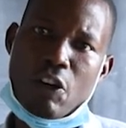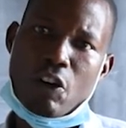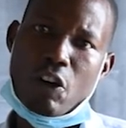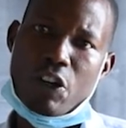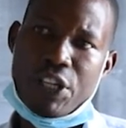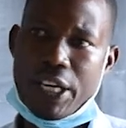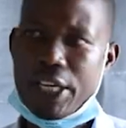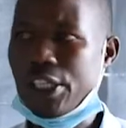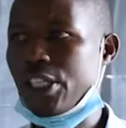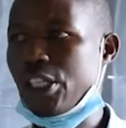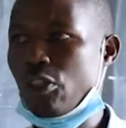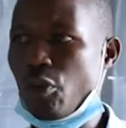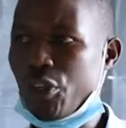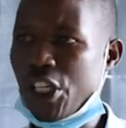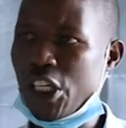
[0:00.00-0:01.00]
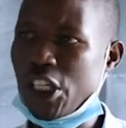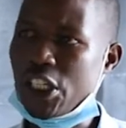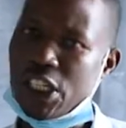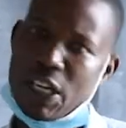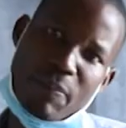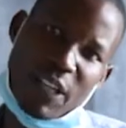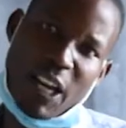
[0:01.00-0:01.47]
Oh, yes, which is
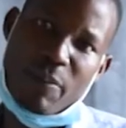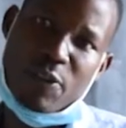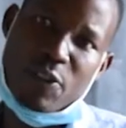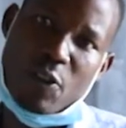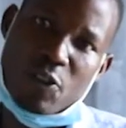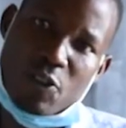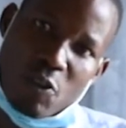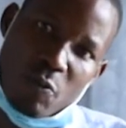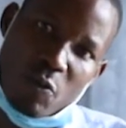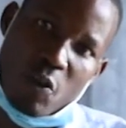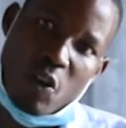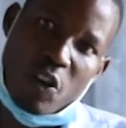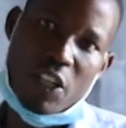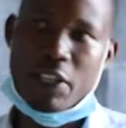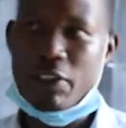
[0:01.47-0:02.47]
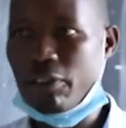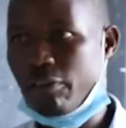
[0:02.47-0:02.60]
sometimes also called